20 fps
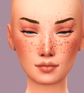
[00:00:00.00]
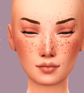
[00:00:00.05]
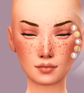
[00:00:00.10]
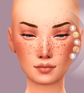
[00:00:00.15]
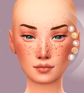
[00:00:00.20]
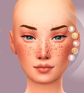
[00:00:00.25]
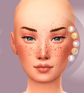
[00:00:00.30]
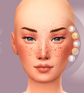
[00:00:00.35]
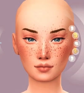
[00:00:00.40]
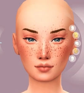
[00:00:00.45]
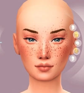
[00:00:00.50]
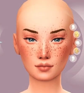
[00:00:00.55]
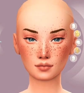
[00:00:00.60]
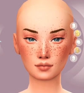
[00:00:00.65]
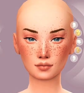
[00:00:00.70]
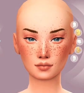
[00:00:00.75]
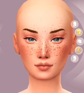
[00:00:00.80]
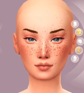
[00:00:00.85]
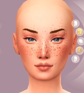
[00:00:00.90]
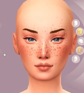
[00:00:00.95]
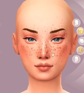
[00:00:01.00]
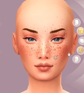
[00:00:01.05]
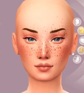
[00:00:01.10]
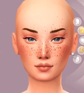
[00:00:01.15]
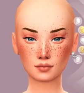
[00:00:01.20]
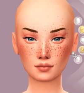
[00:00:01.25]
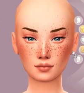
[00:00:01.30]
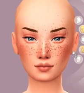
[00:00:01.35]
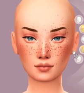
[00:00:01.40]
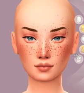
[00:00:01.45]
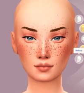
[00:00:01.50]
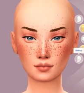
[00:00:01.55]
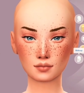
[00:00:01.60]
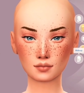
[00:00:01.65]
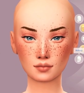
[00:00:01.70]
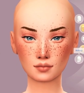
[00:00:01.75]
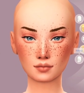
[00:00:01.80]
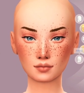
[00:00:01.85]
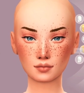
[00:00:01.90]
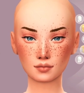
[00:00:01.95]

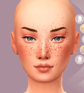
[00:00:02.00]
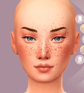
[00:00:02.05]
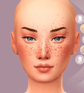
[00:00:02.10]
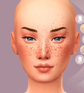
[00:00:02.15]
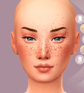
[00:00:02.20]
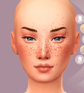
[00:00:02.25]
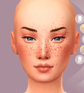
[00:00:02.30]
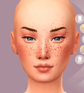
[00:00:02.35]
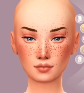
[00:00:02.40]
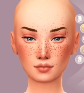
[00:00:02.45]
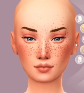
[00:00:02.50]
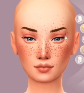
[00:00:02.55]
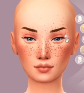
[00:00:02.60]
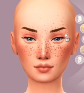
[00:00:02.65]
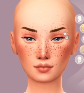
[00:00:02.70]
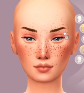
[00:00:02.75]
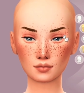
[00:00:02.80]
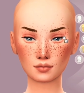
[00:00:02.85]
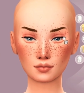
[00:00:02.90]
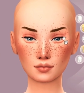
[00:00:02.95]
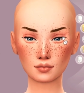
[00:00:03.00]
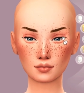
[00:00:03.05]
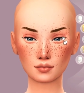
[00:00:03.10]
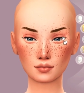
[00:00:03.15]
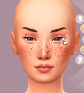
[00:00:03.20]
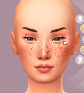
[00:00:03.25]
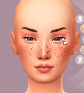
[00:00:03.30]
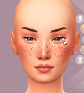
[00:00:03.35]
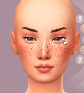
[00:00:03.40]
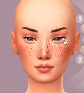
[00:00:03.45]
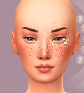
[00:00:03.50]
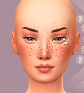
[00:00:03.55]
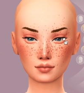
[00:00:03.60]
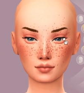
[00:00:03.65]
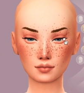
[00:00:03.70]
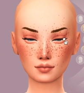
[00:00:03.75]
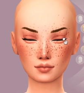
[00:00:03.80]
Nothing is said.